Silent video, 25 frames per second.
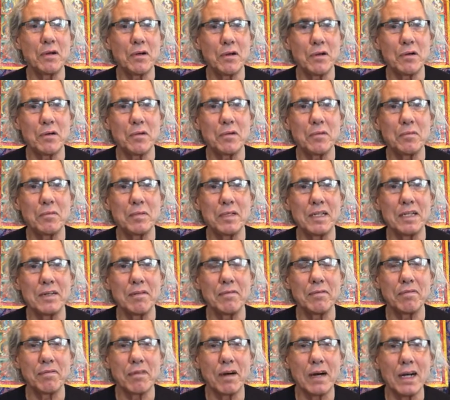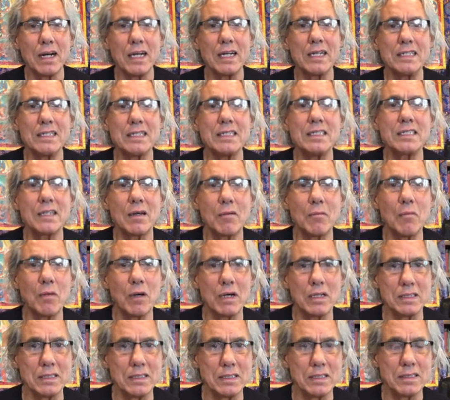home and find
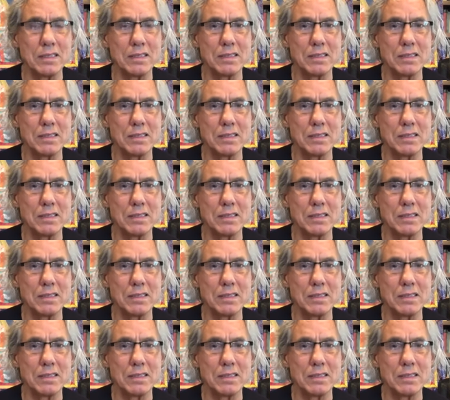someone